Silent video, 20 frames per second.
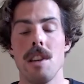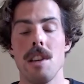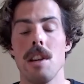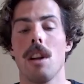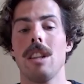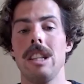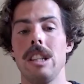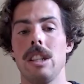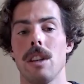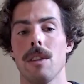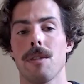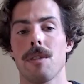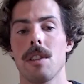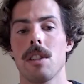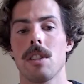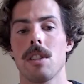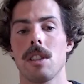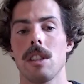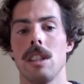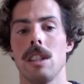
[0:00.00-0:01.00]
the only
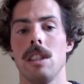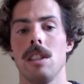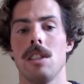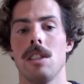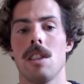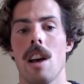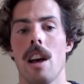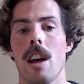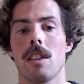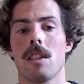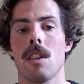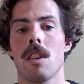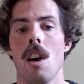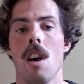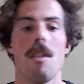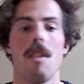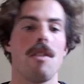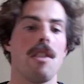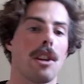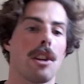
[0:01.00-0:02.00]
difference is that
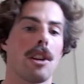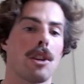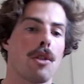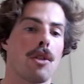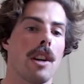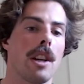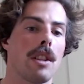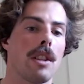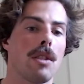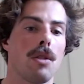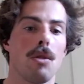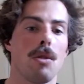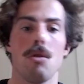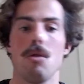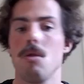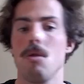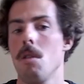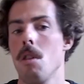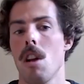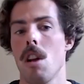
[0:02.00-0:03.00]
they're trying
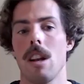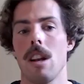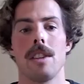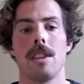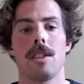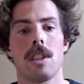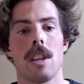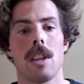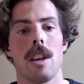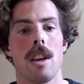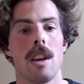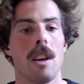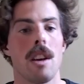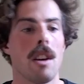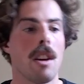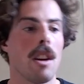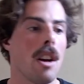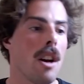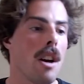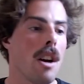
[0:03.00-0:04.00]
to, let's
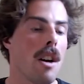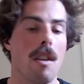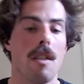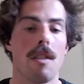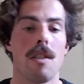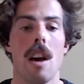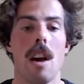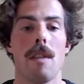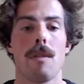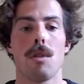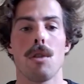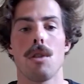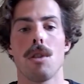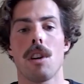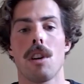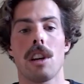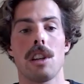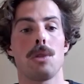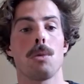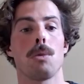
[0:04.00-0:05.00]
say, uh, they have
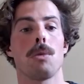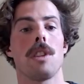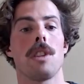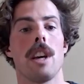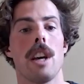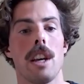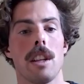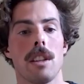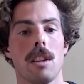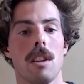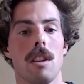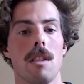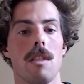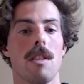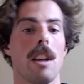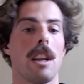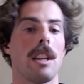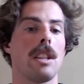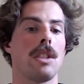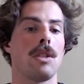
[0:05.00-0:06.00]
a raison d'être
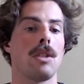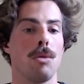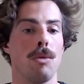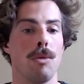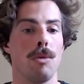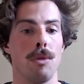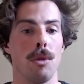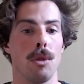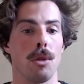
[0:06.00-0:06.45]
that is to